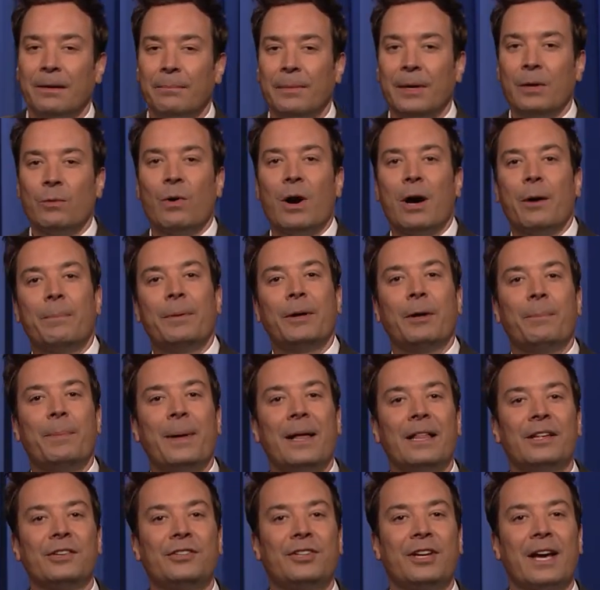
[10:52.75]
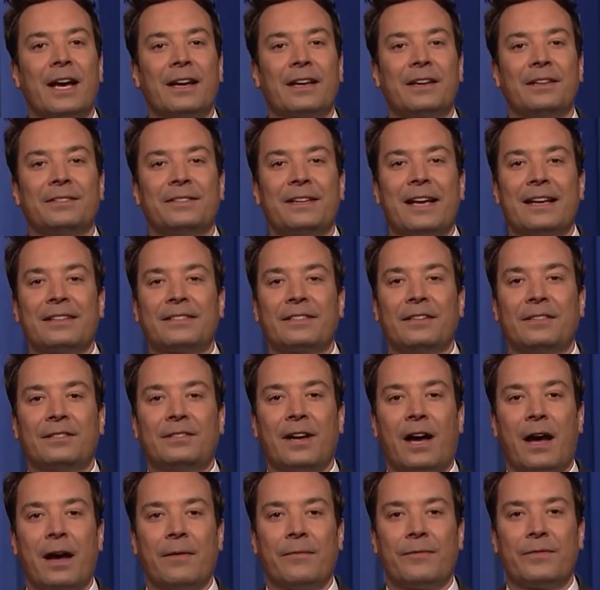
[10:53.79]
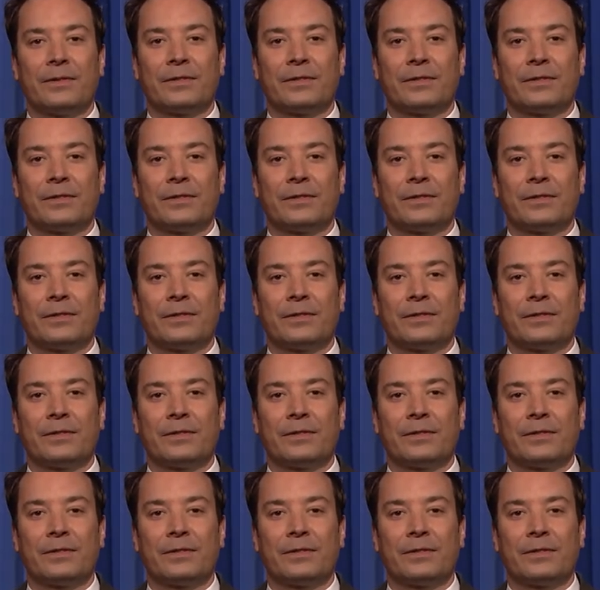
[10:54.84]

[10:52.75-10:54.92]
Meanwhile, Bill Belichick is asking Tom